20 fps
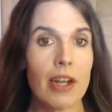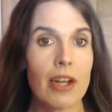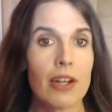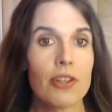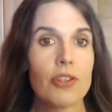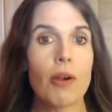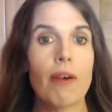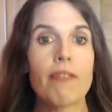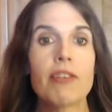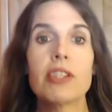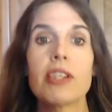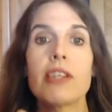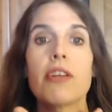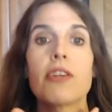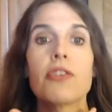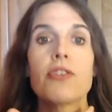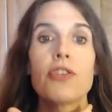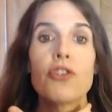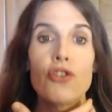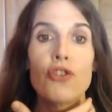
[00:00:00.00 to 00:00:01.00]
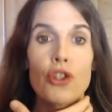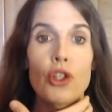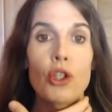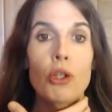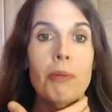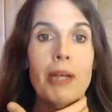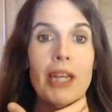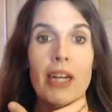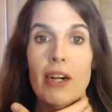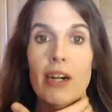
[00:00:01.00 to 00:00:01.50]
So obviously, there's this
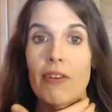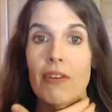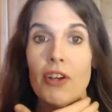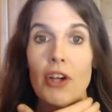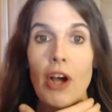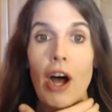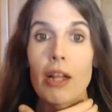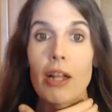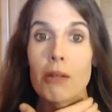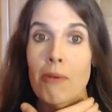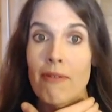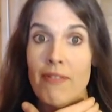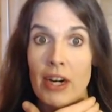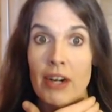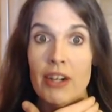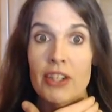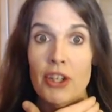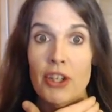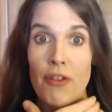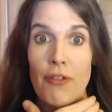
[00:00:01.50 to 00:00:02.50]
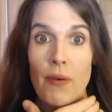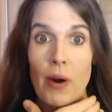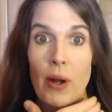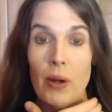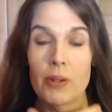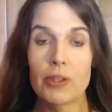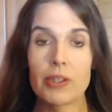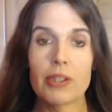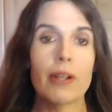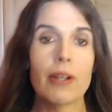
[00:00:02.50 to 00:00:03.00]
tube here, the column of air in your
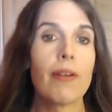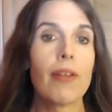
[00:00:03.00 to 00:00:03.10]
throat.